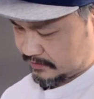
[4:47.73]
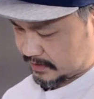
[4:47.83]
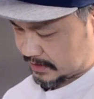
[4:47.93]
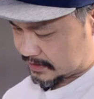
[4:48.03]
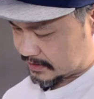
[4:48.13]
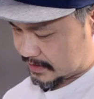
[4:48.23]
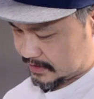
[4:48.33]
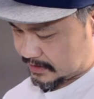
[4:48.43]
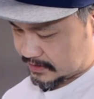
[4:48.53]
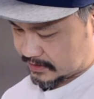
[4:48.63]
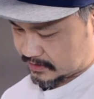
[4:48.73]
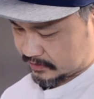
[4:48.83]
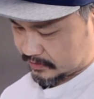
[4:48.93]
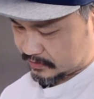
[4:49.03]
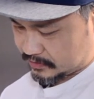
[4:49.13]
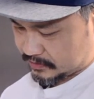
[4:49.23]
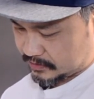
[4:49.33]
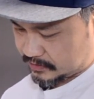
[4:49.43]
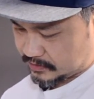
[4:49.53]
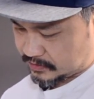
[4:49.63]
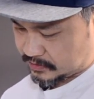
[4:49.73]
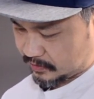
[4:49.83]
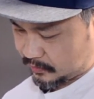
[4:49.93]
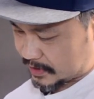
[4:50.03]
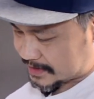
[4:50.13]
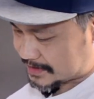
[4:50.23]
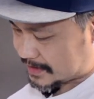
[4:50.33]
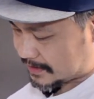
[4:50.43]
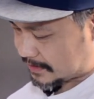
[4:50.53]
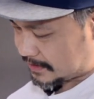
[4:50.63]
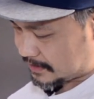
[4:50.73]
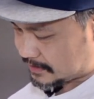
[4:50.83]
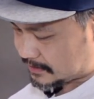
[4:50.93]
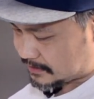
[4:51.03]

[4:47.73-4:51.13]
cassettes, so software starter kit.